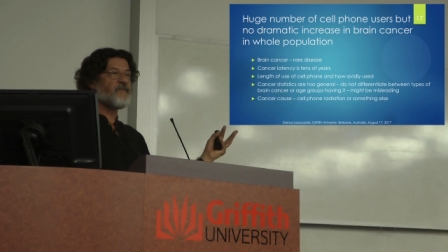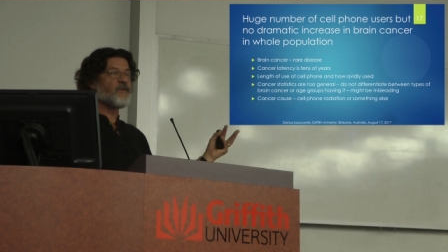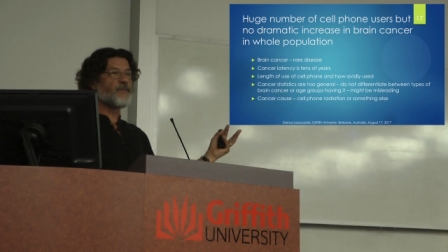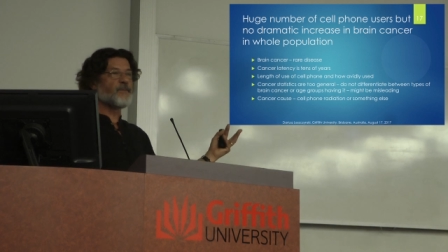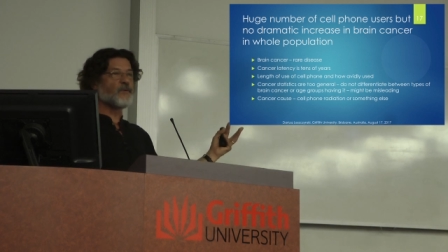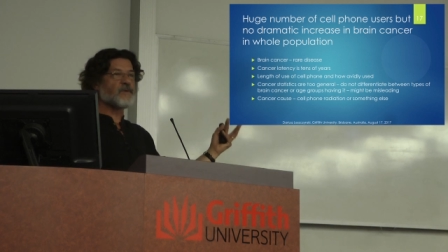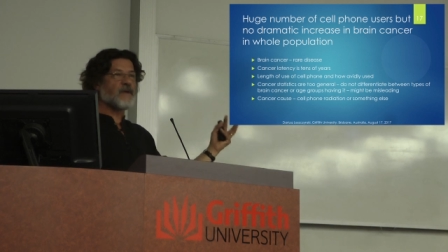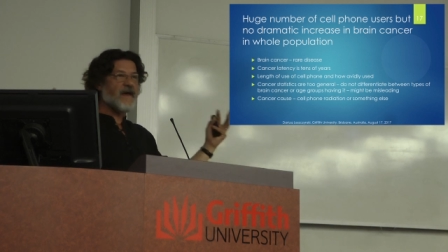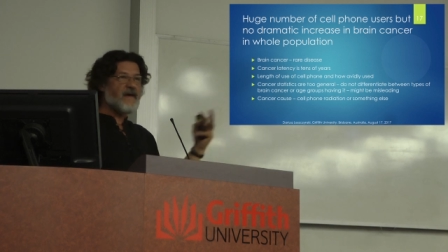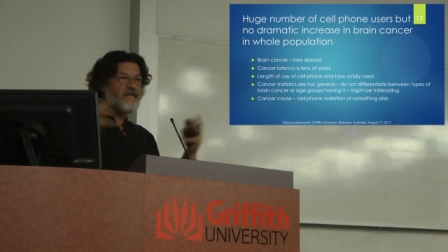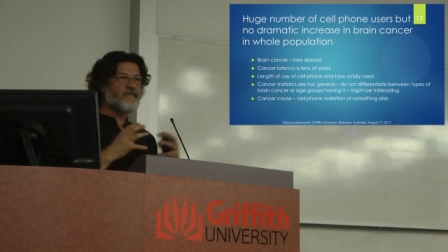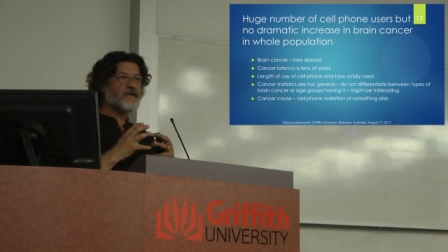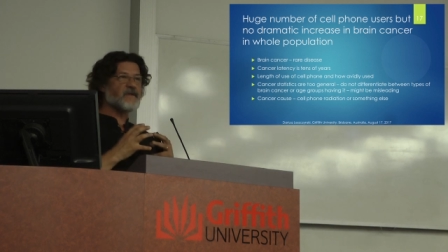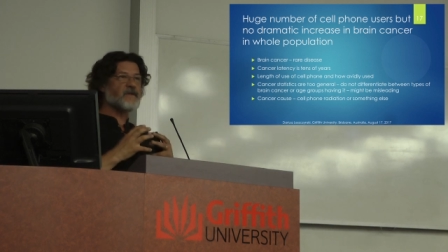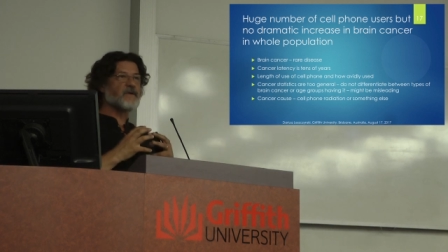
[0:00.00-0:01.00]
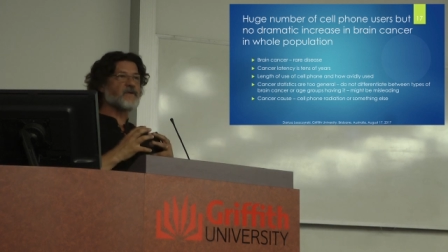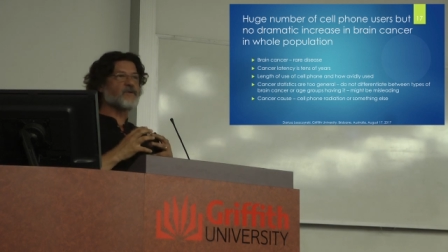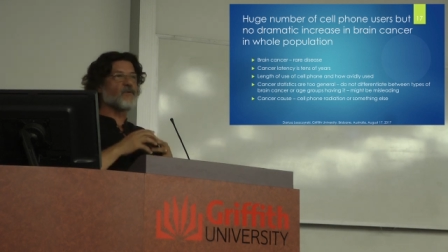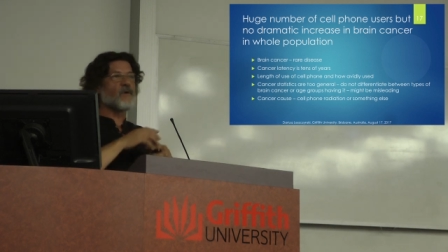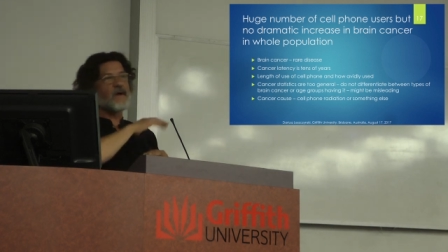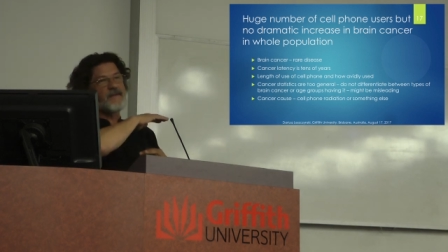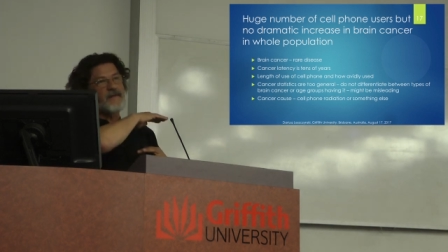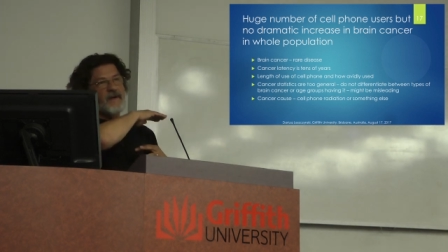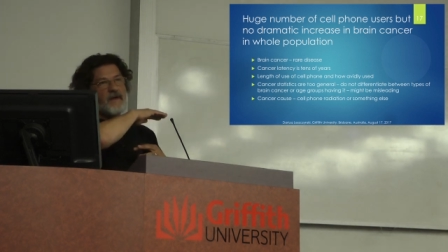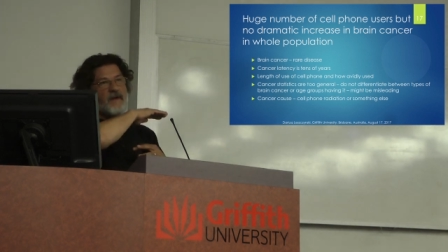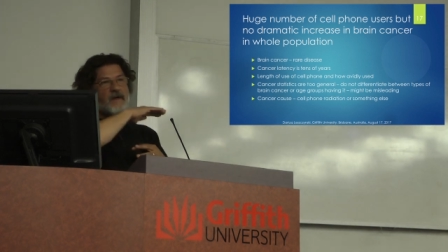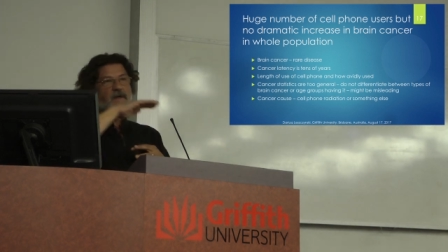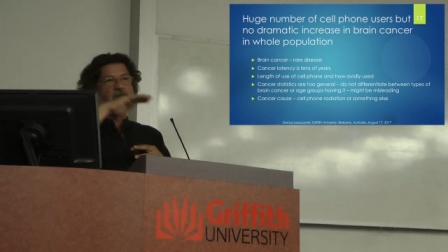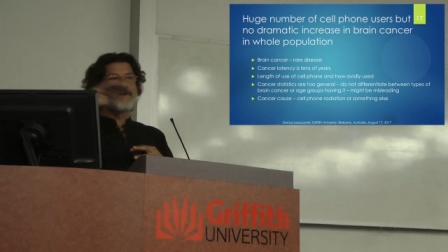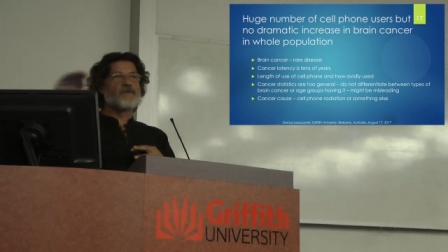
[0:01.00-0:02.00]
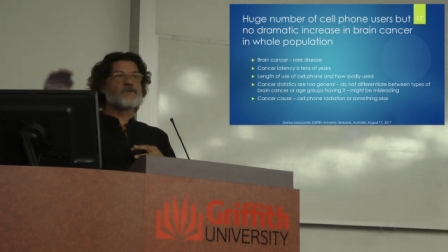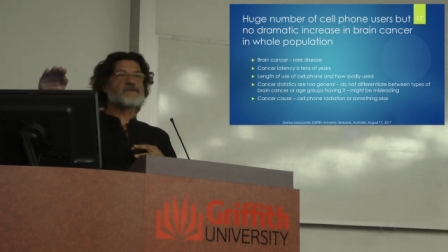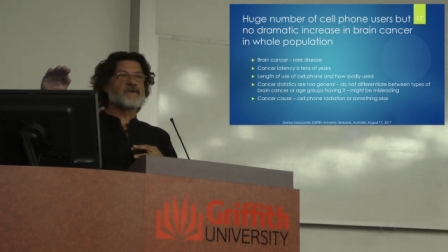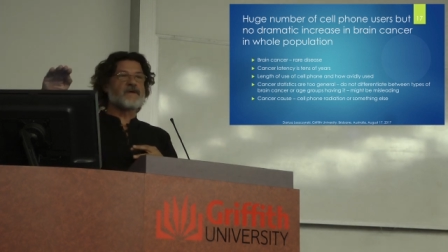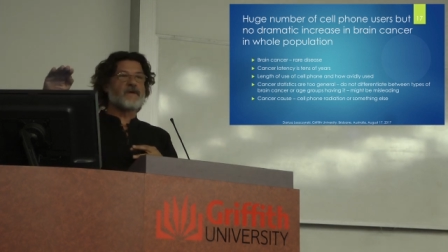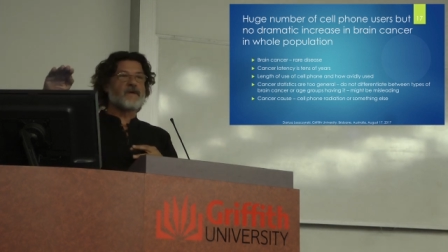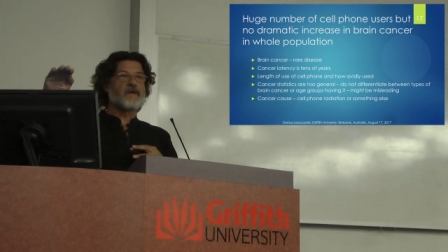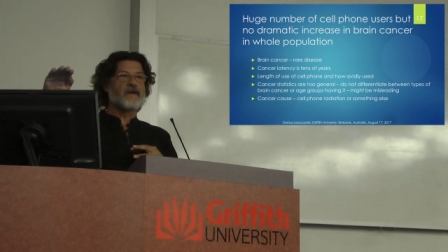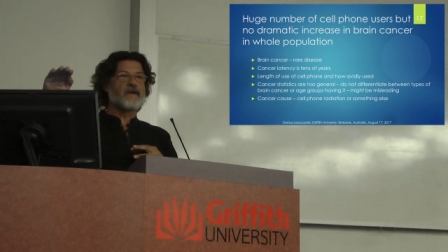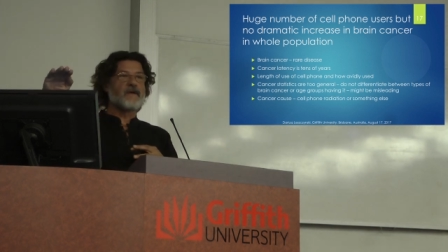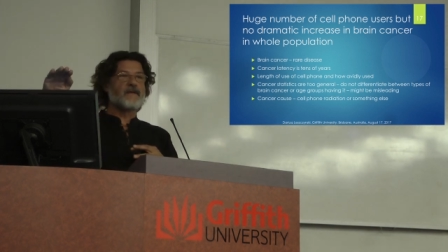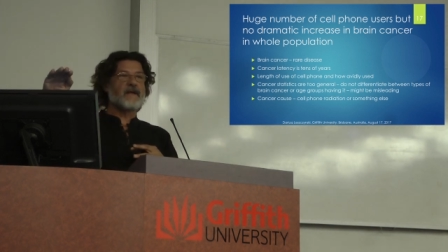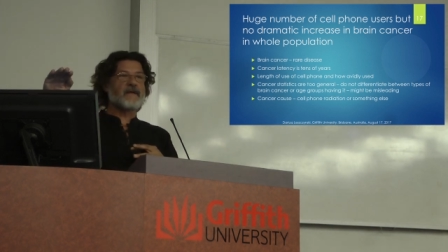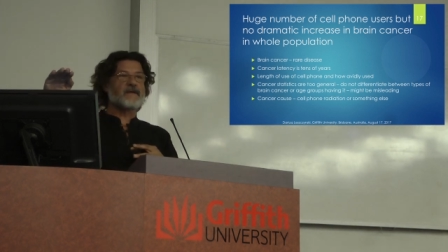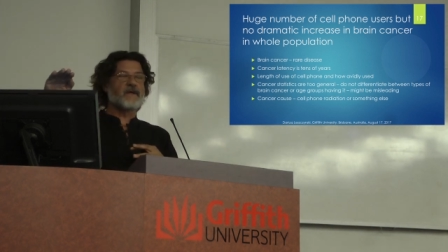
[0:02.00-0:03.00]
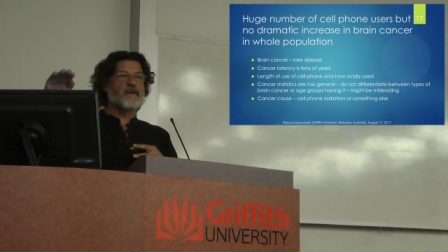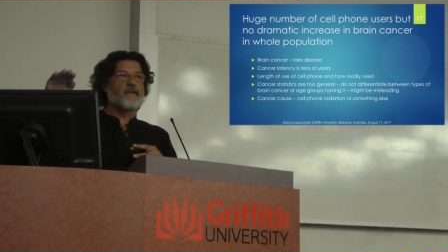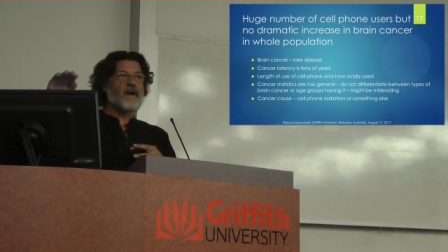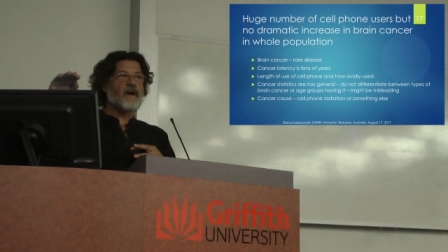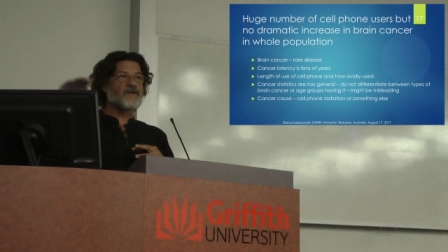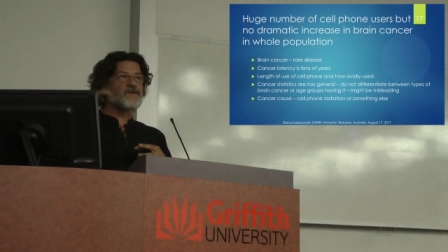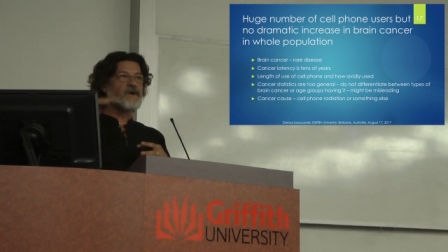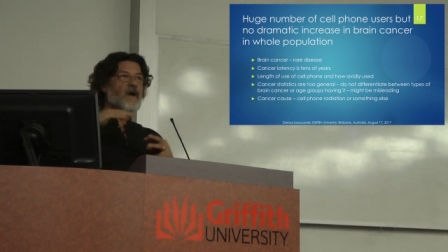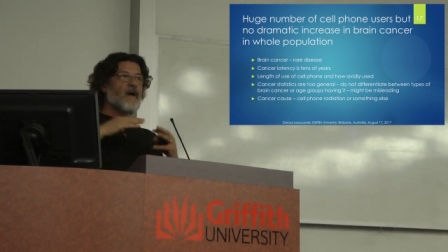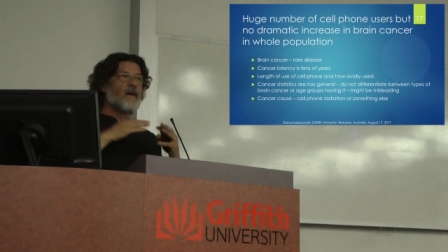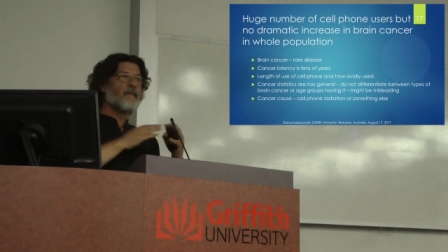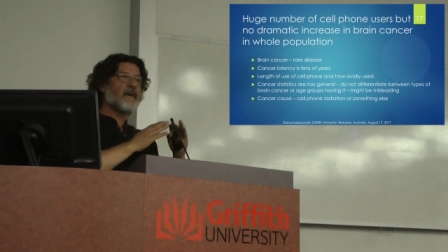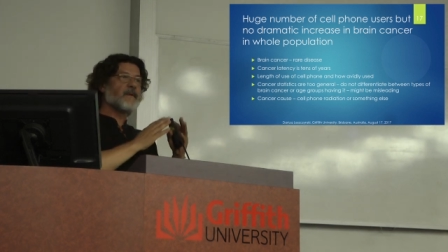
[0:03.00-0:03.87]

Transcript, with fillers: if you put everything together, you see nothing much.